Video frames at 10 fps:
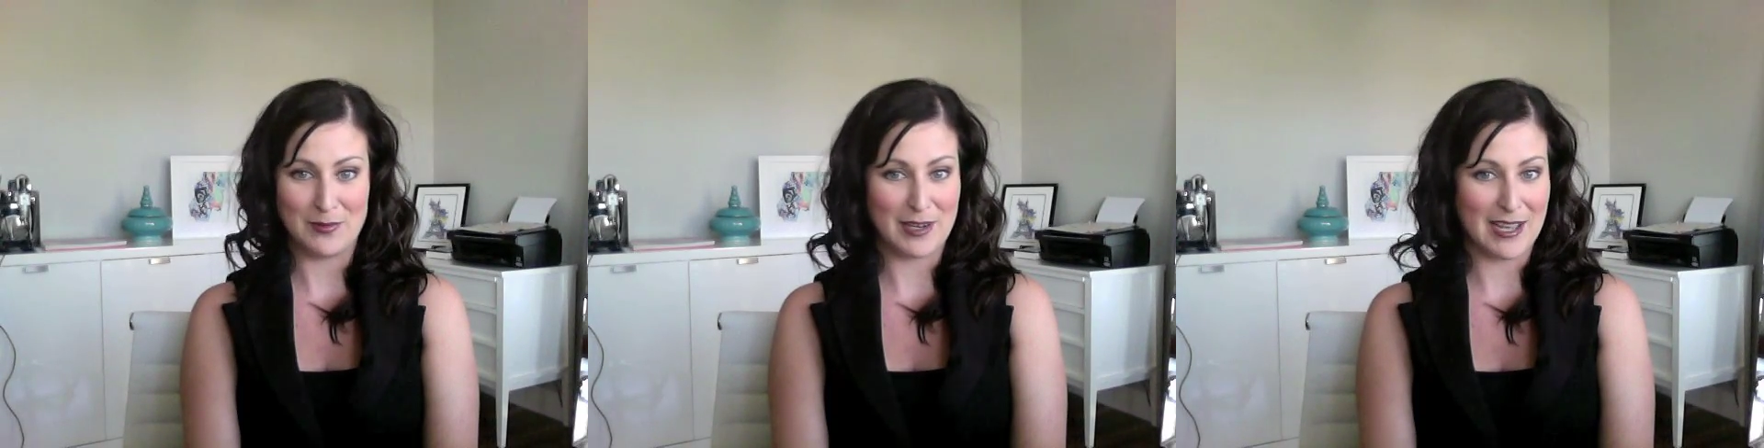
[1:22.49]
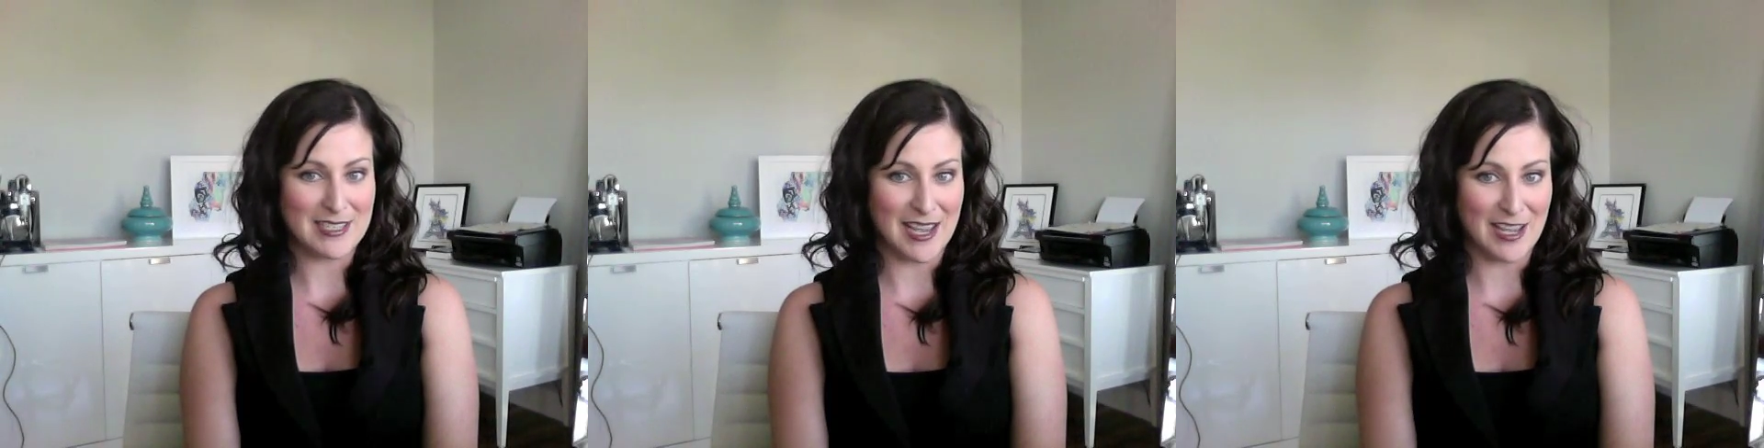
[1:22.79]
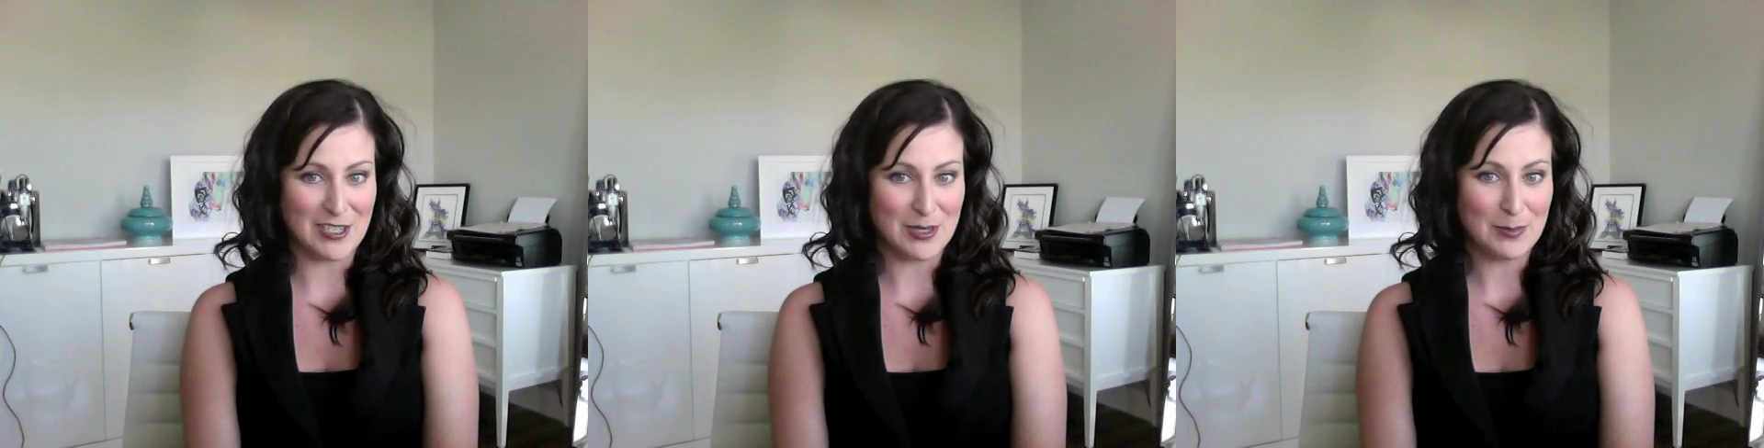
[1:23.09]
forget to
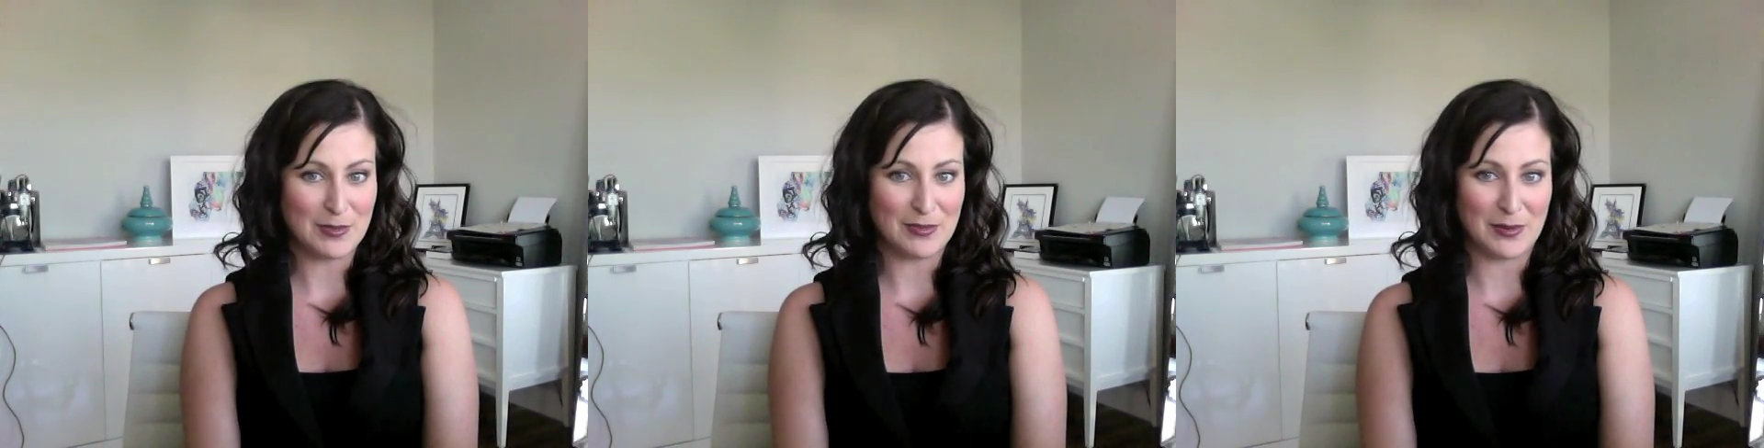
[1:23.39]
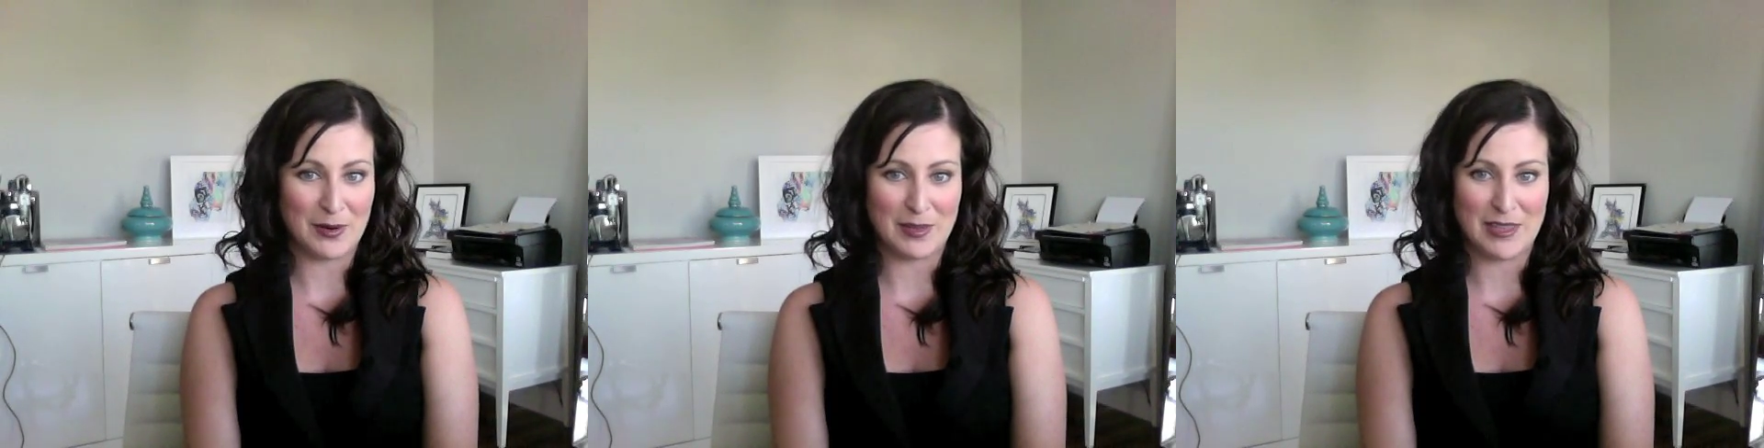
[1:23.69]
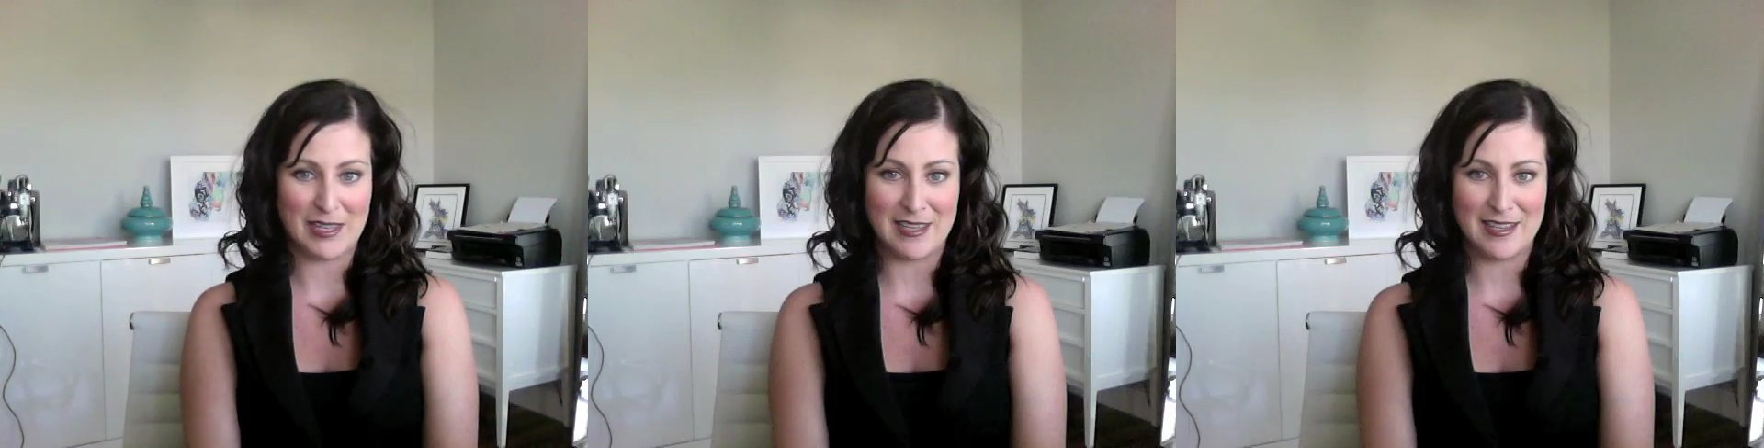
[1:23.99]
enter before
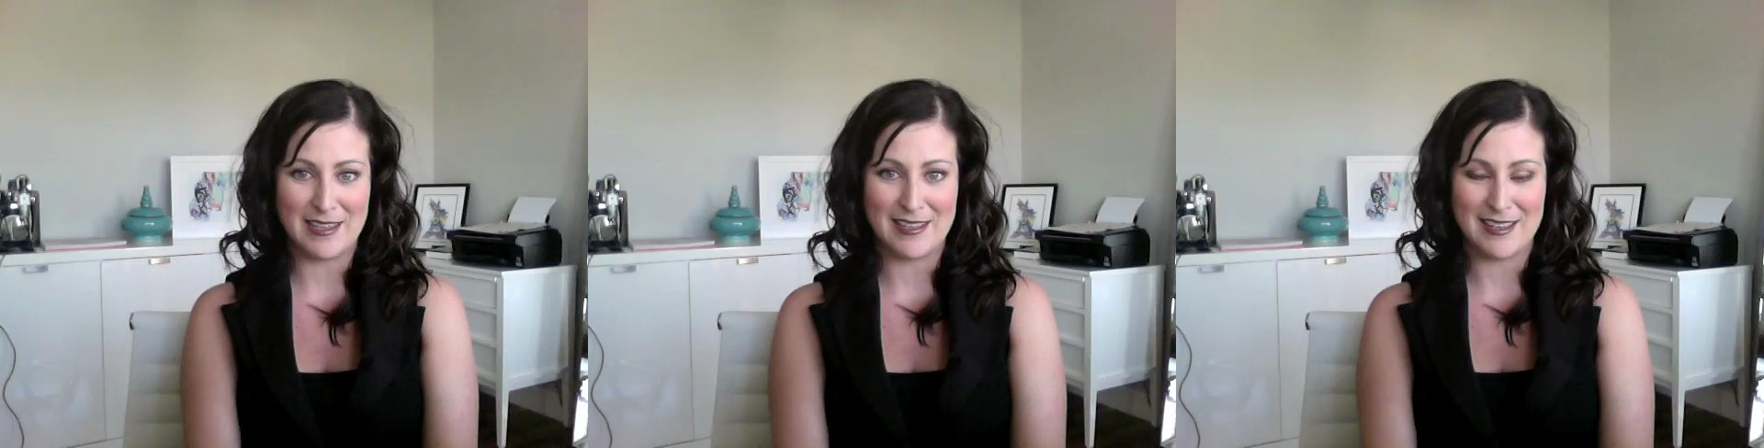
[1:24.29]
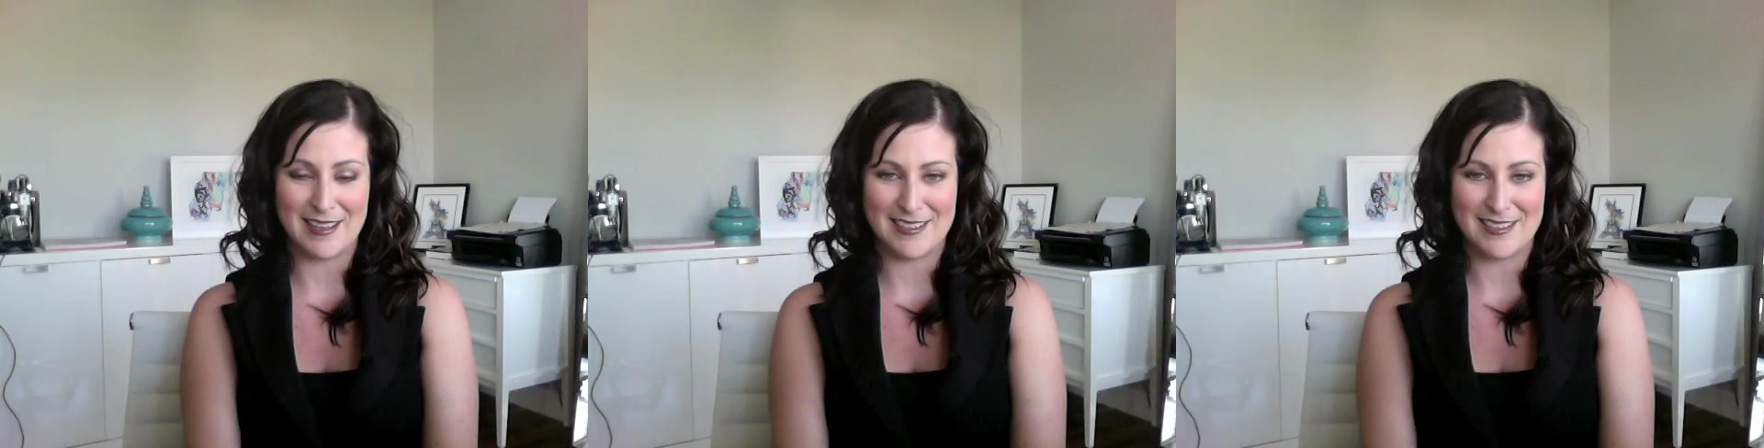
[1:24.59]
the